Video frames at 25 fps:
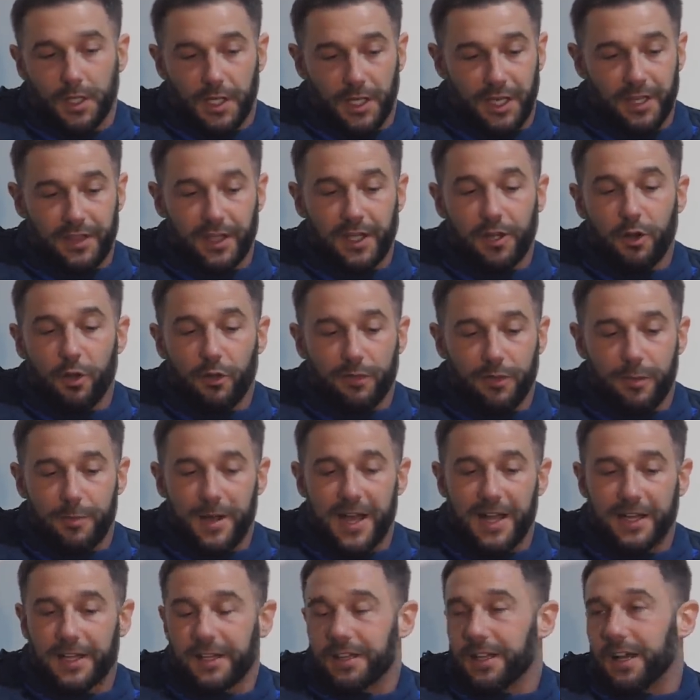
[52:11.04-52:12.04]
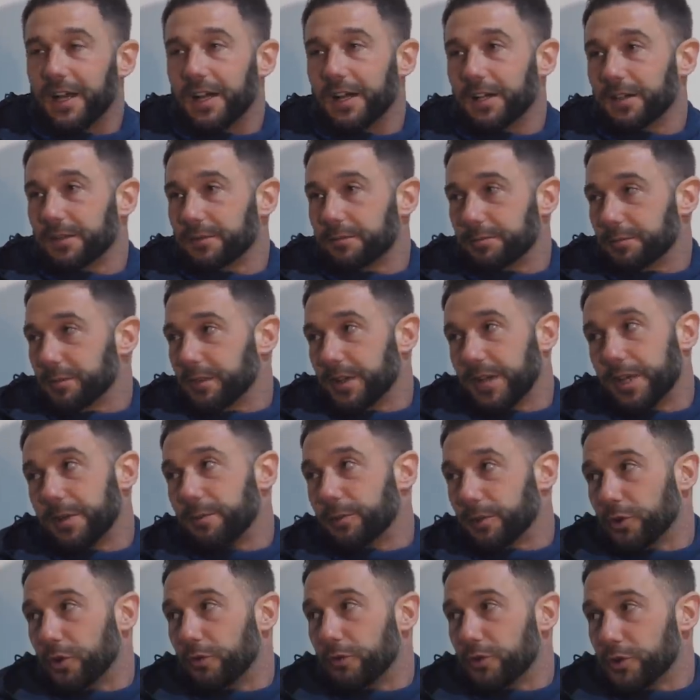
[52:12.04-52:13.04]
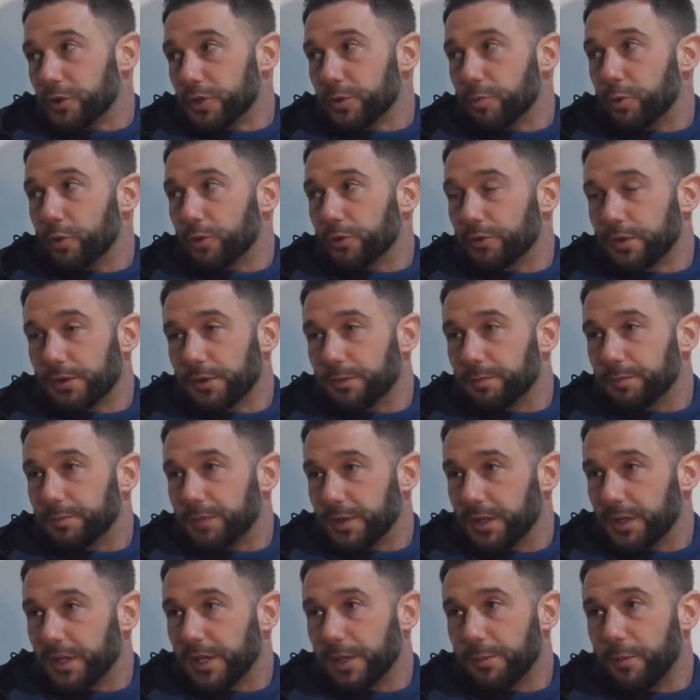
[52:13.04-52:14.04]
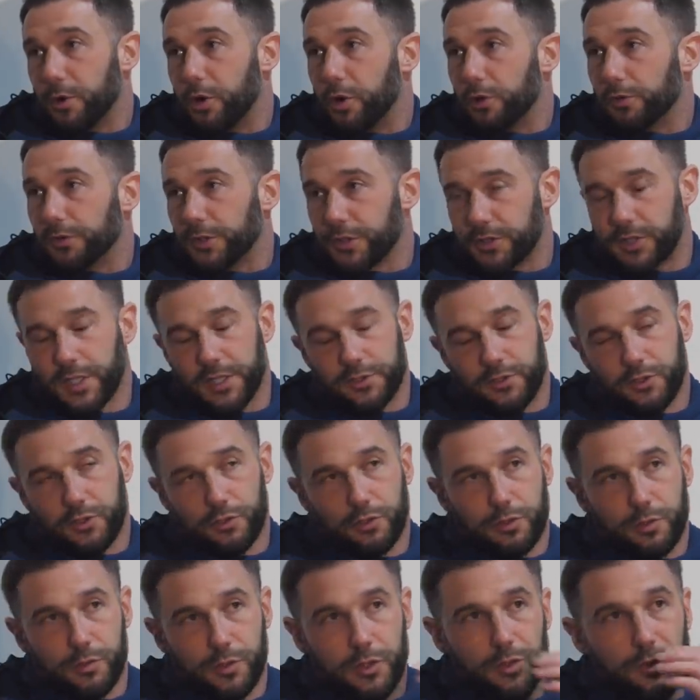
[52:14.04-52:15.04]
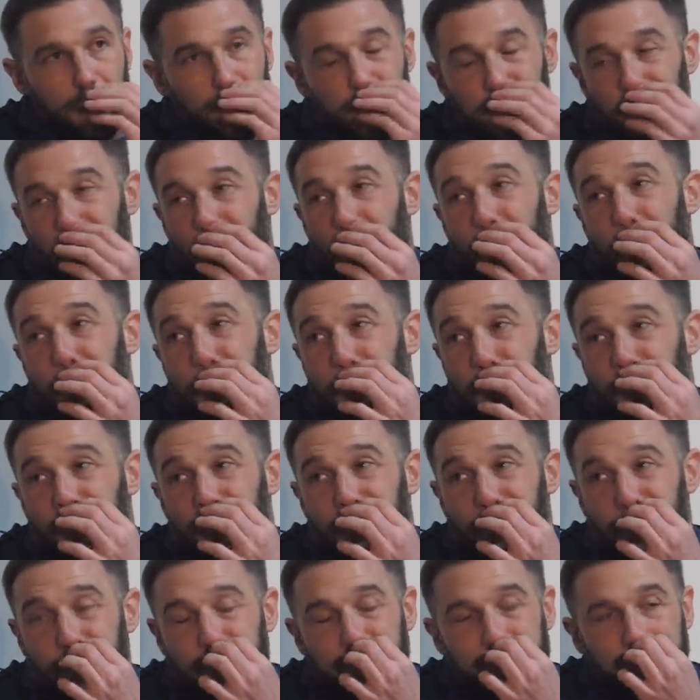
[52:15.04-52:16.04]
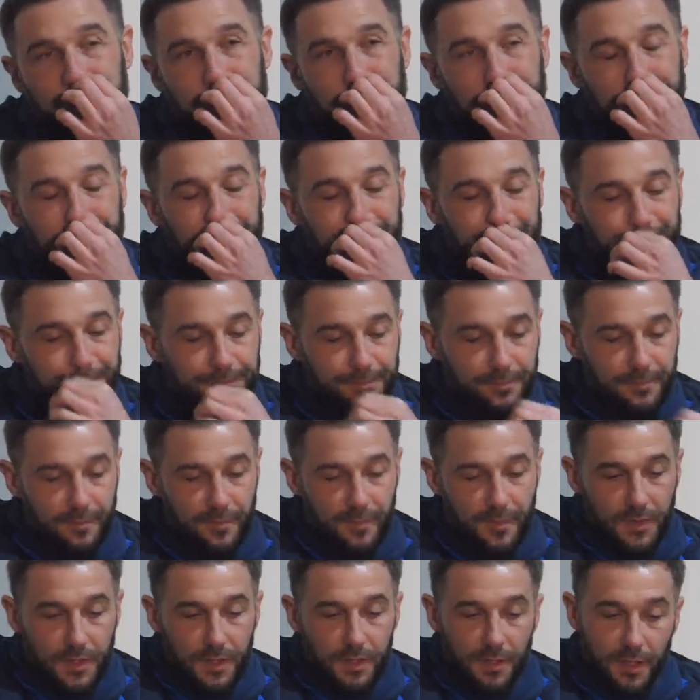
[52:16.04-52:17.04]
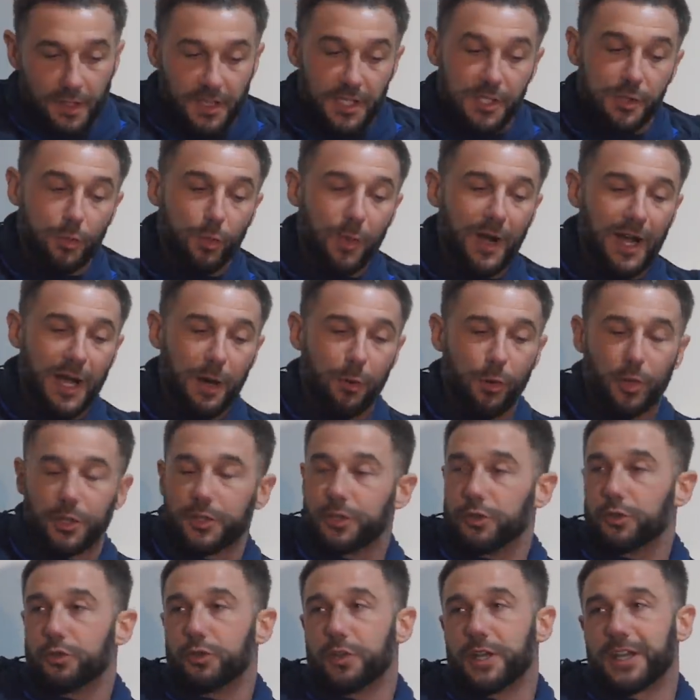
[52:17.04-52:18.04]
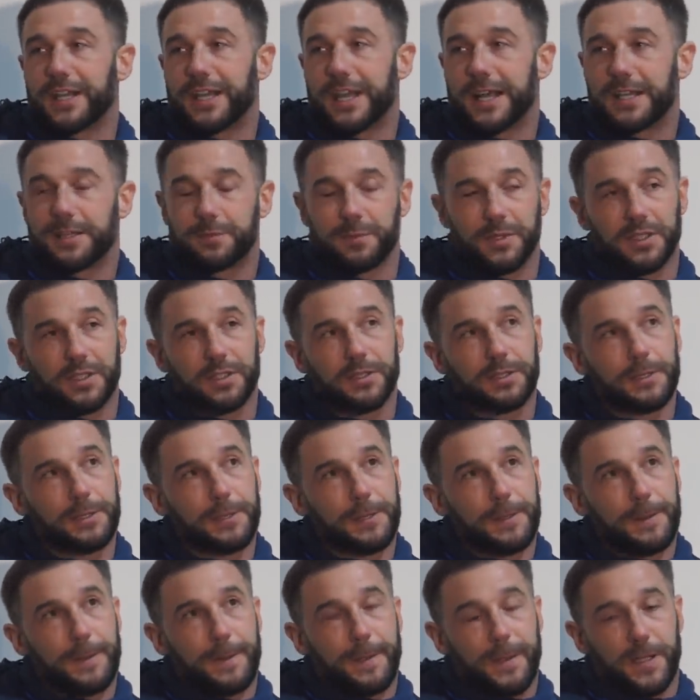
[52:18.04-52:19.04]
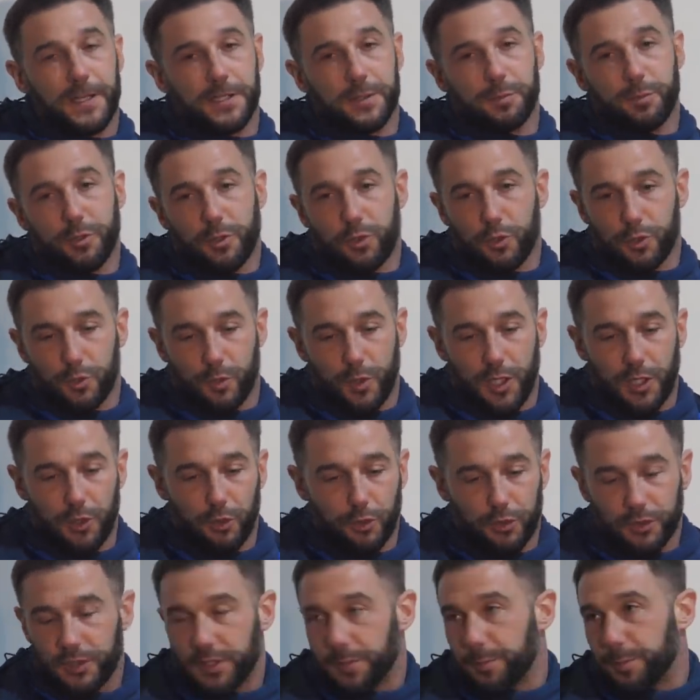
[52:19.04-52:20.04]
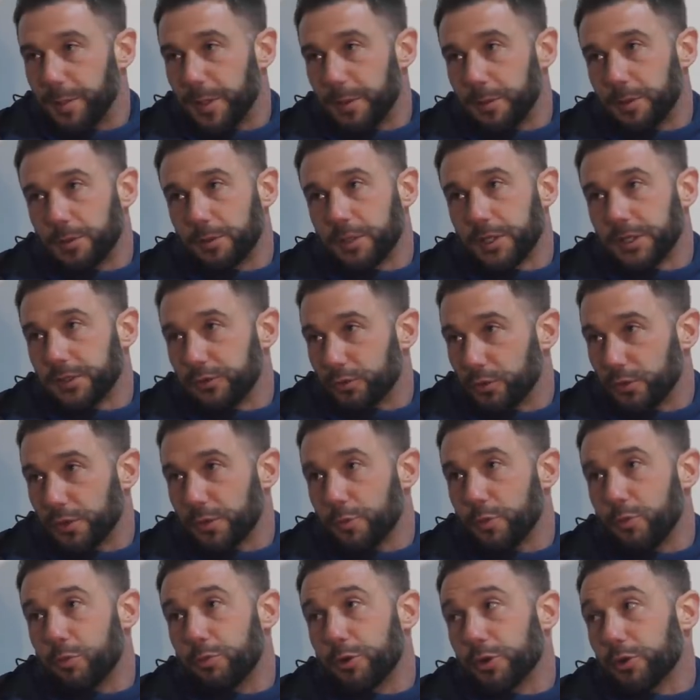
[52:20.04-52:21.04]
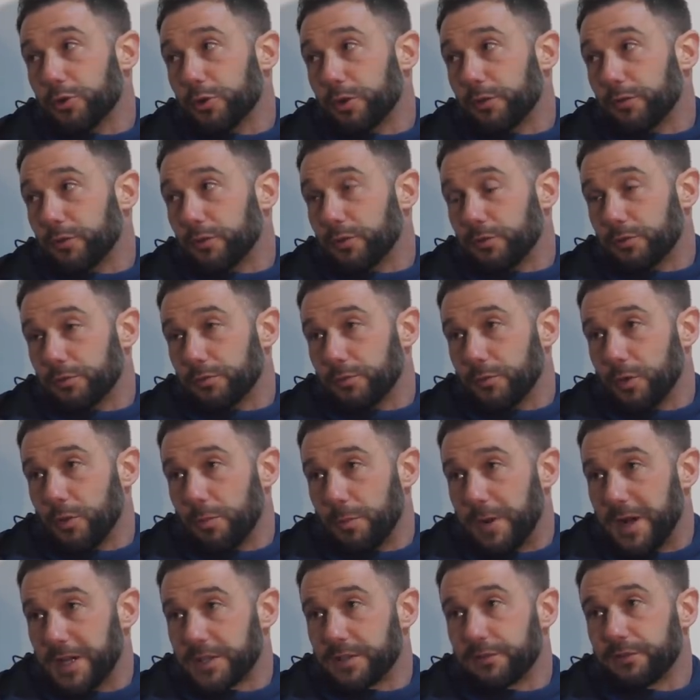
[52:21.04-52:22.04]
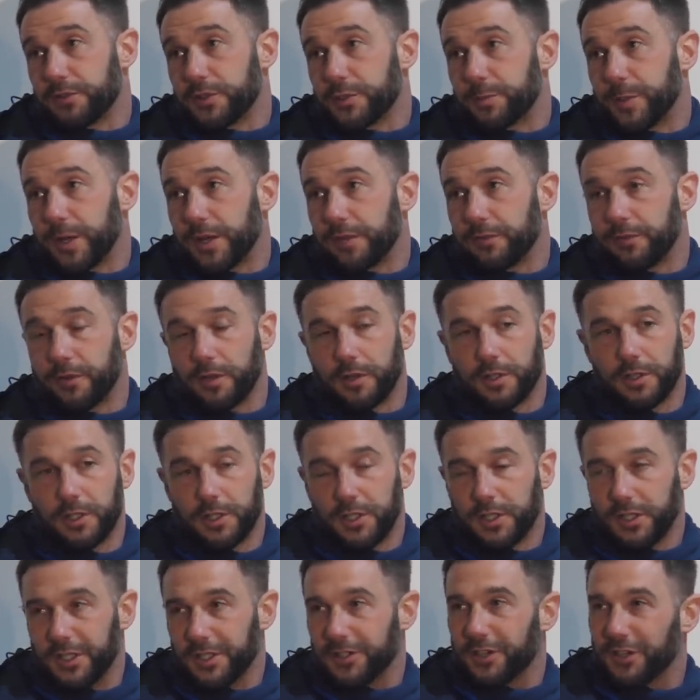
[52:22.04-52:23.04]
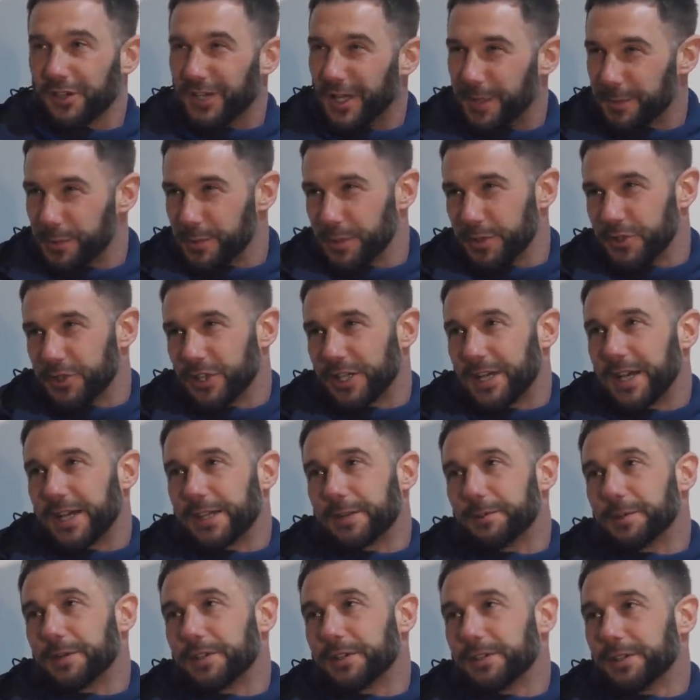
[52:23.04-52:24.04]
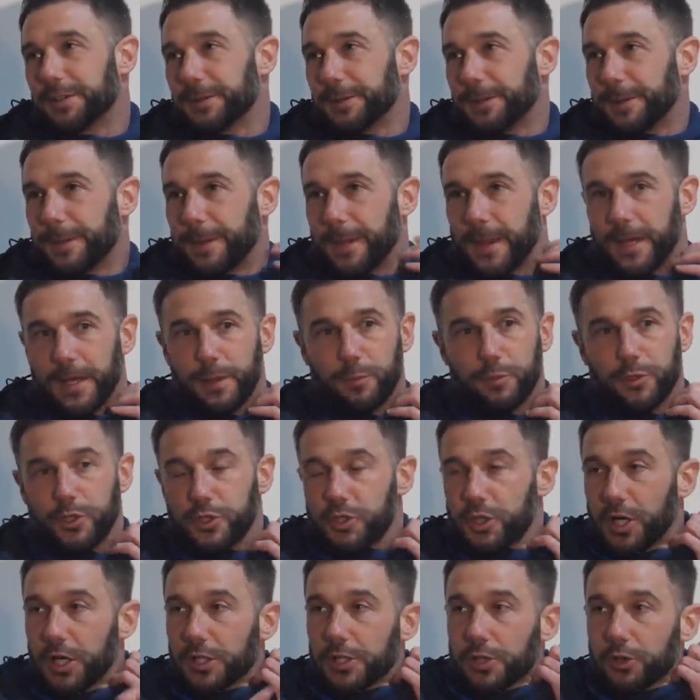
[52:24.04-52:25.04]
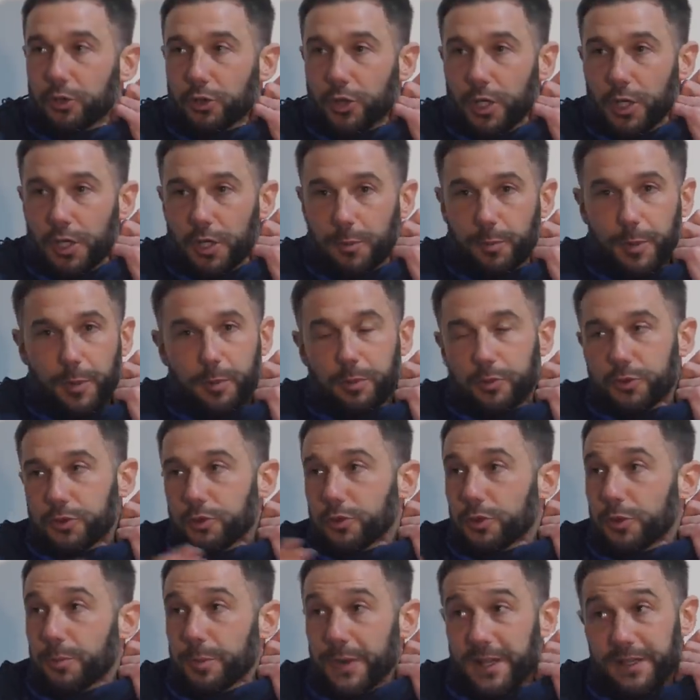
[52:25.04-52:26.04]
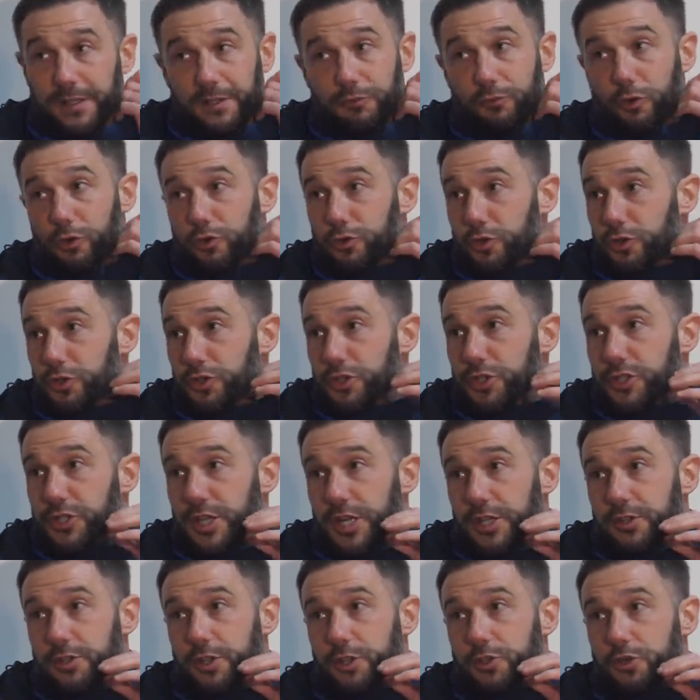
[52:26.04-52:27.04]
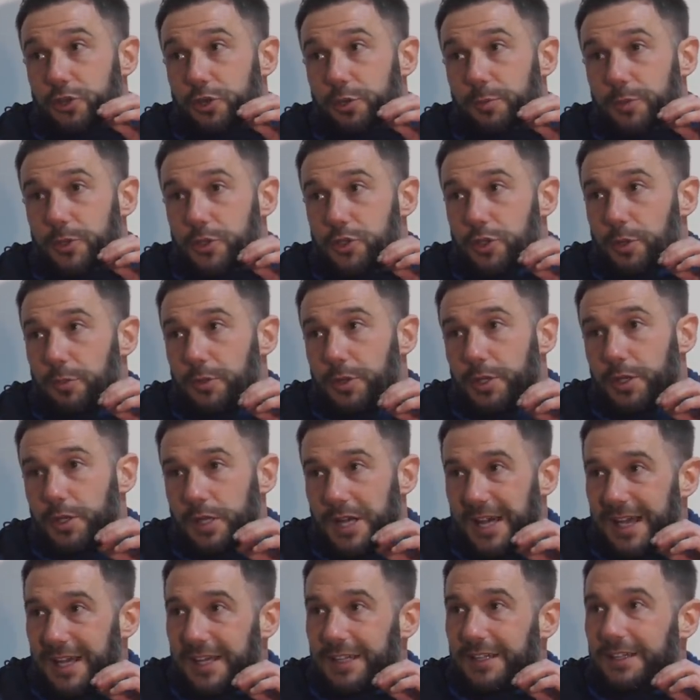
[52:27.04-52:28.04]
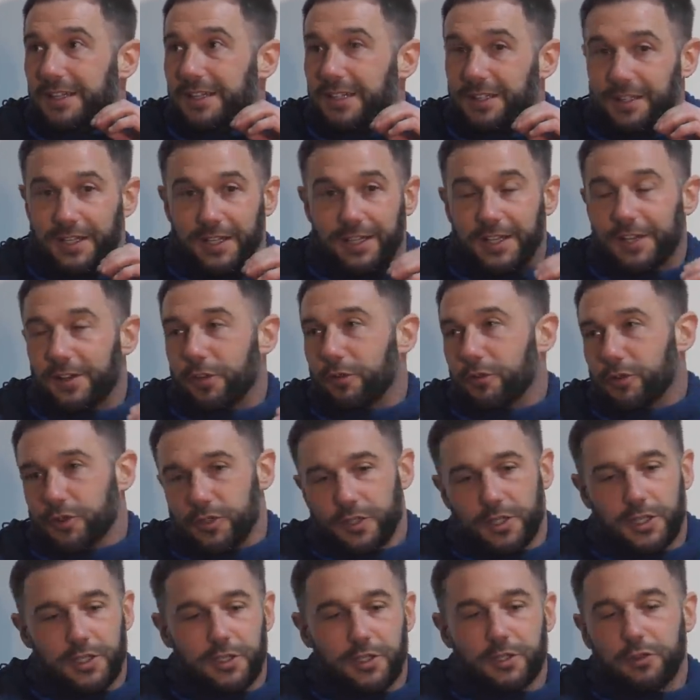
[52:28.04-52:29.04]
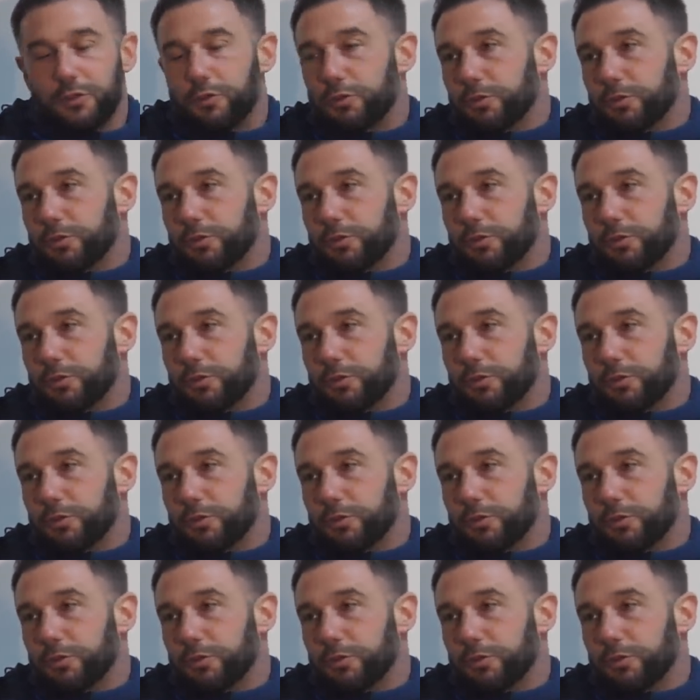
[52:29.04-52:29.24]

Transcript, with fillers: And I think off the back of that, Graham had obviously spoke to, to Craig Mulholland, etc. So there was, a, there was an opportunity for me again. The reason why I wanted to do the academy is because when I looked at people like Tony Mowbray, who I've got massive respect for, he'd done the Ipswich Academy. Mm. And then when you started to look at other people, you look at Brendan Rodgers, sure, etc. Do you know what I mean? Some of the, aye. And then obviously then you